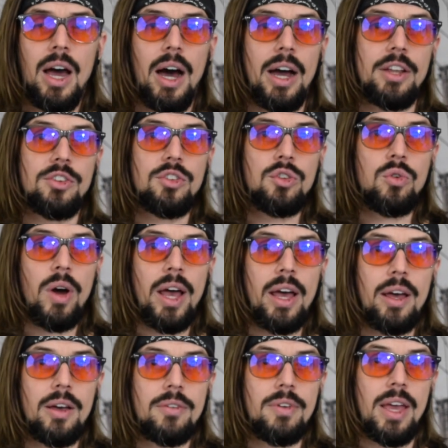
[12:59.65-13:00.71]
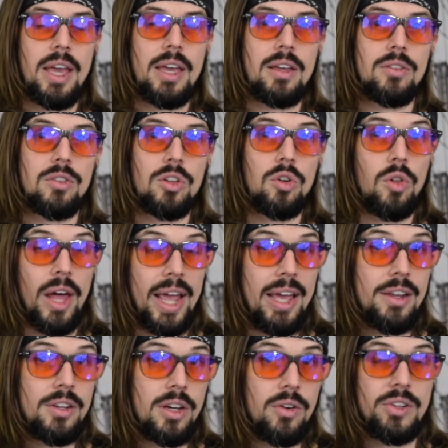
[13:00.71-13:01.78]
I do have a little
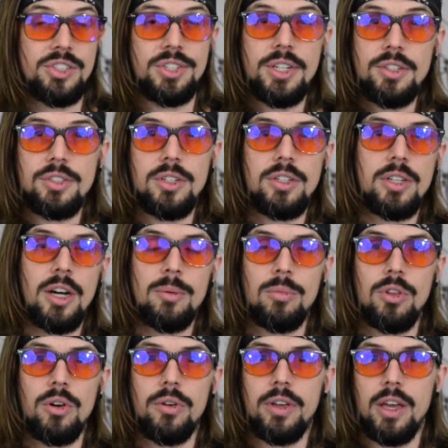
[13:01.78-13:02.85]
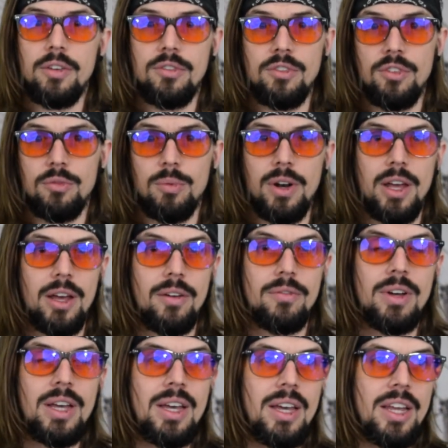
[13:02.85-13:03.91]
handout, a cheat sheet down below in case you just want to
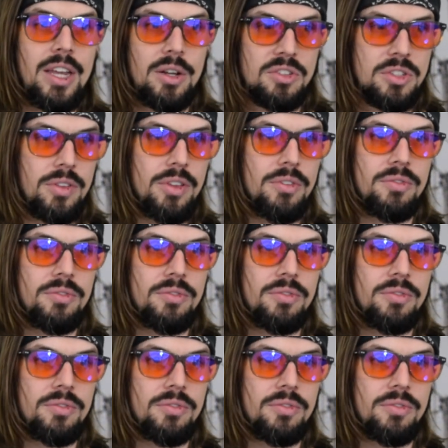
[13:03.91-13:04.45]
have you know, something